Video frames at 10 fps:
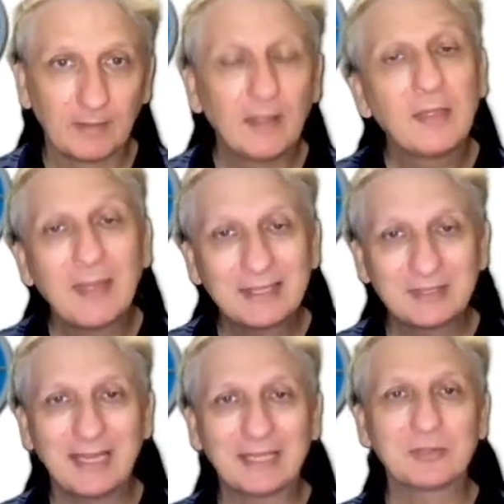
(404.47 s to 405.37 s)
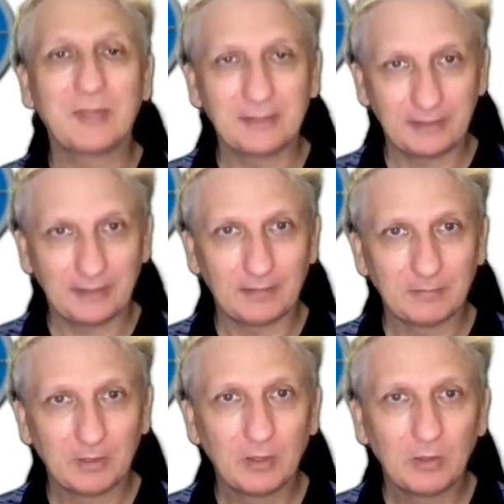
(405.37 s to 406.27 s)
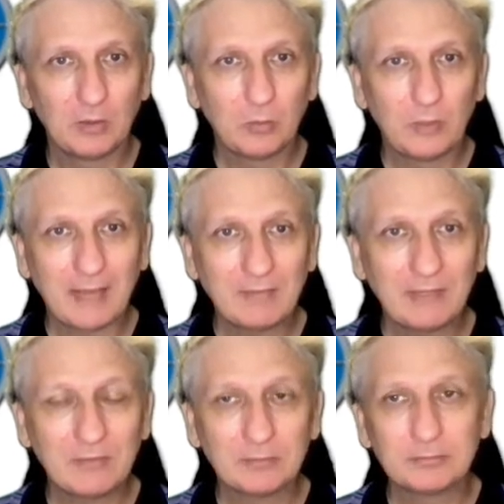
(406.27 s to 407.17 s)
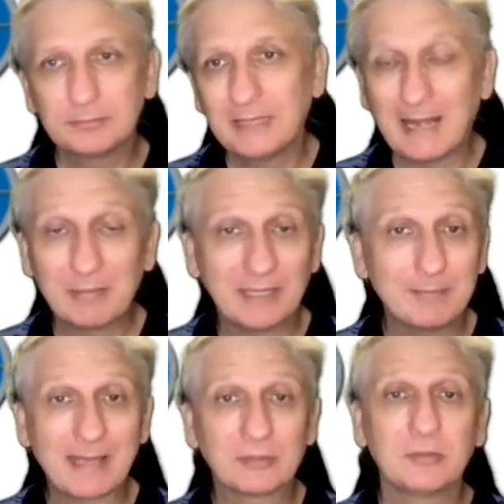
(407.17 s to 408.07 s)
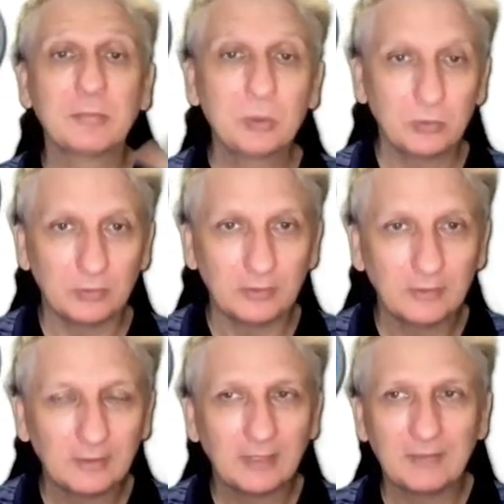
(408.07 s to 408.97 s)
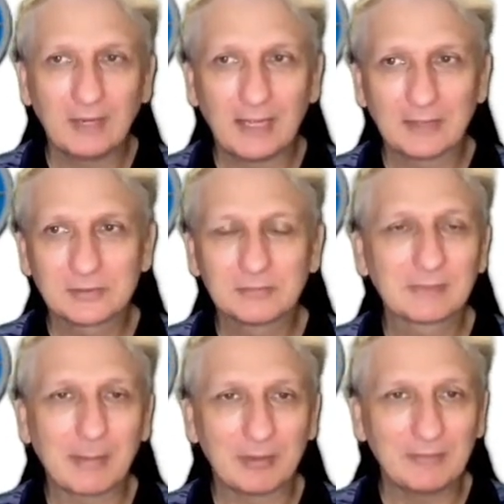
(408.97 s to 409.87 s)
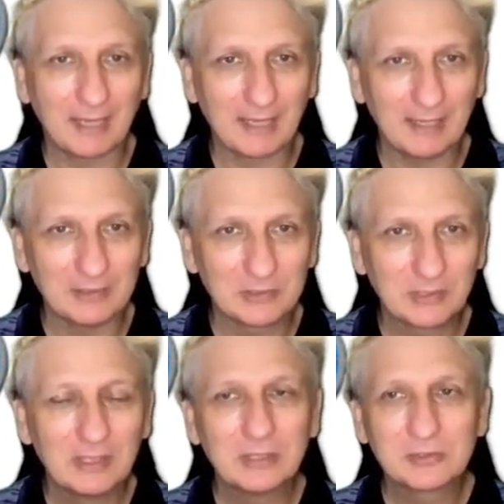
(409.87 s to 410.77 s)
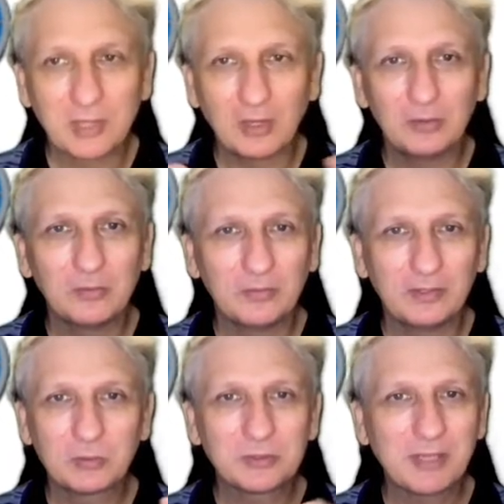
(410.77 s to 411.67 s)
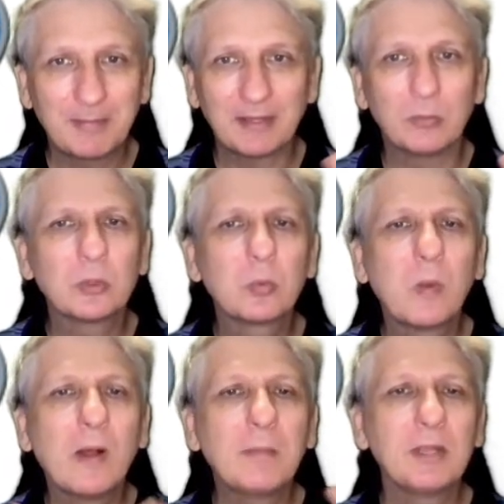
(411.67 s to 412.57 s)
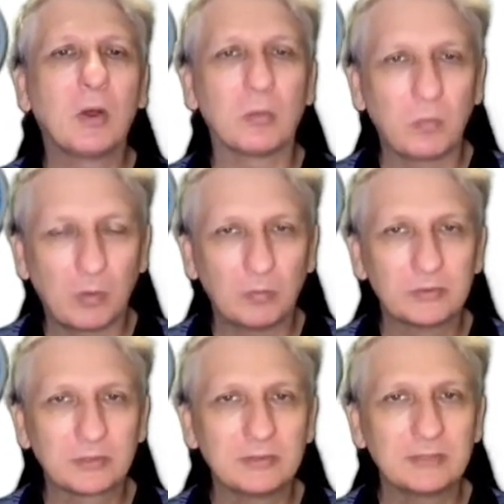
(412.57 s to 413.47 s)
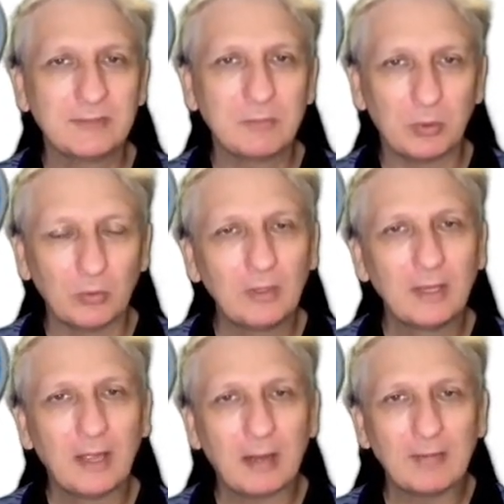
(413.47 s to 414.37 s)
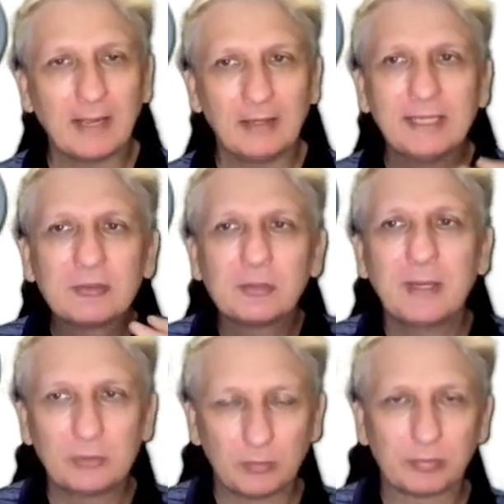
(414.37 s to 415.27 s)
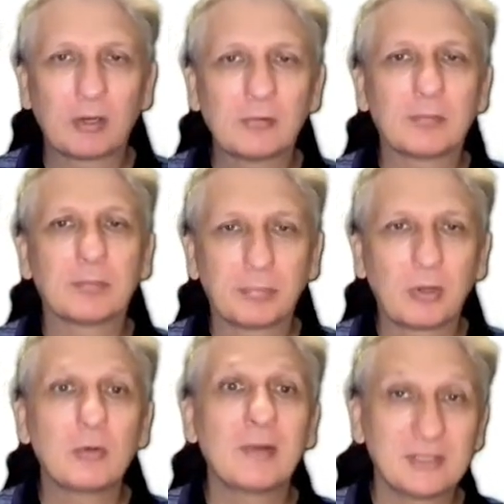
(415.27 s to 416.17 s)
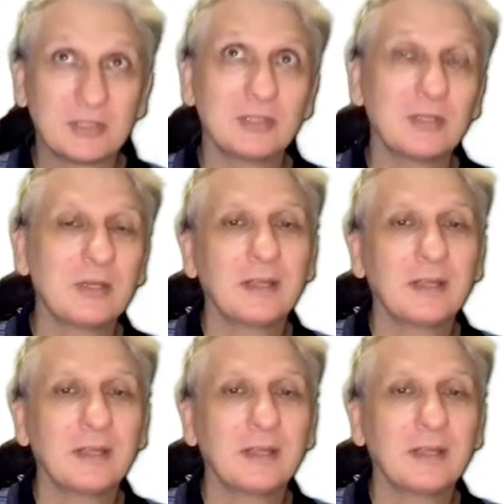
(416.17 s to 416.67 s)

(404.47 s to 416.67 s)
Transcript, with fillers: That's X thinking. We haven't even been able to get back to the moon in the last couple of decades. So this was something that was well beyond what was conceivable around incremental prog progression